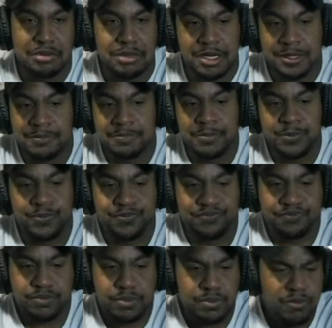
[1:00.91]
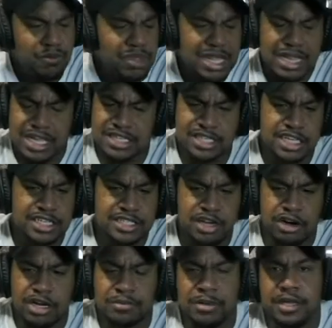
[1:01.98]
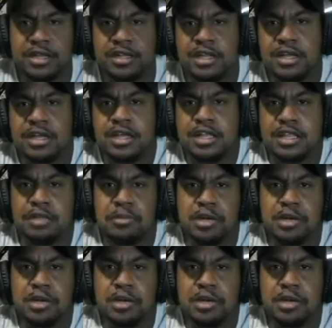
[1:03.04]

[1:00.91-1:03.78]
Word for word: But let's get started, man. The